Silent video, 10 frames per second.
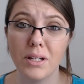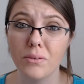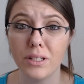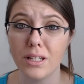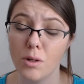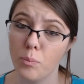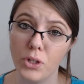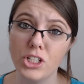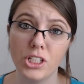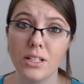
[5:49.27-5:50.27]
I really
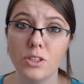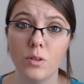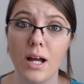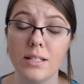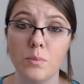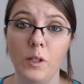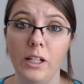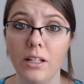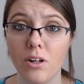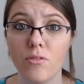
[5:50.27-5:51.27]
appreciate you guys
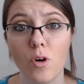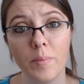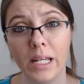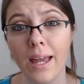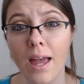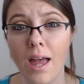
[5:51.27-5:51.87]
being here for me.